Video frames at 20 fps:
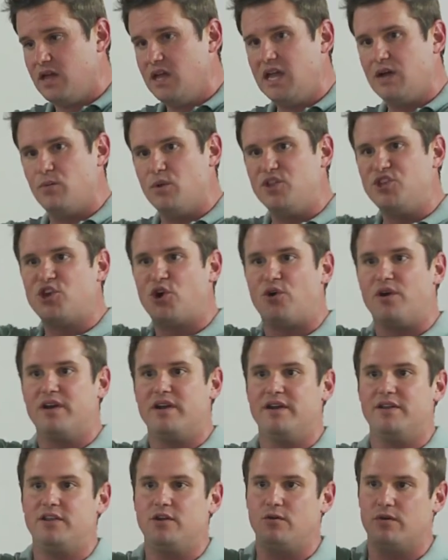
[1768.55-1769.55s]
and we turn it
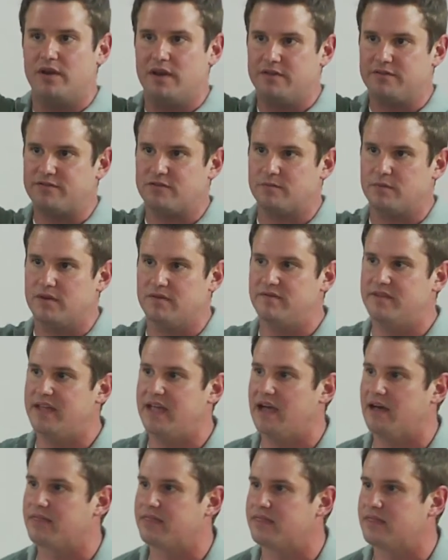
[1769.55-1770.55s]
into an instrument of
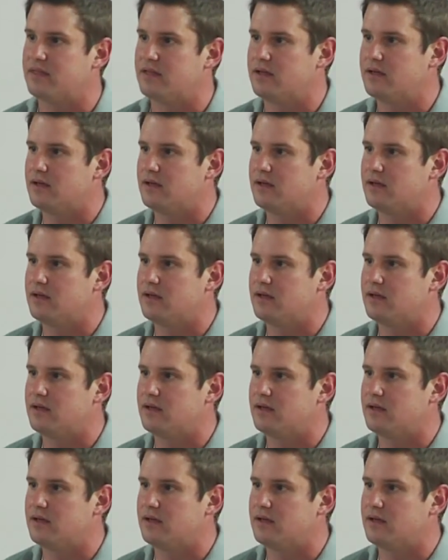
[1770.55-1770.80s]
death.